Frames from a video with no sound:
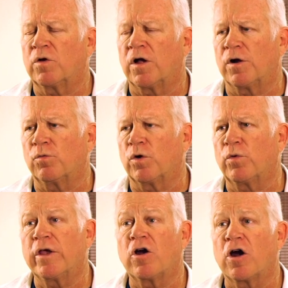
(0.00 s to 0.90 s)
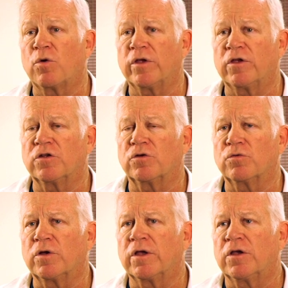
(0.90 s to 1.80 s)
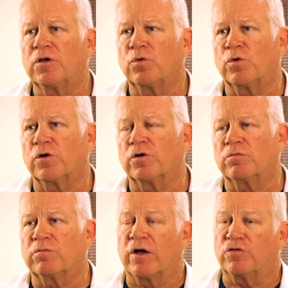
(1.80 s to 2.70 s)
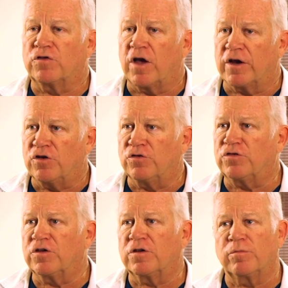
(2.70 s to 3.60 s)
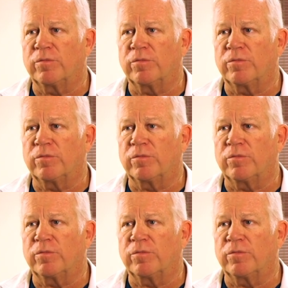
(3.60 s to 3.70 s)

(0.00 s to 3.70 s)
Where we are, we're outside Houston,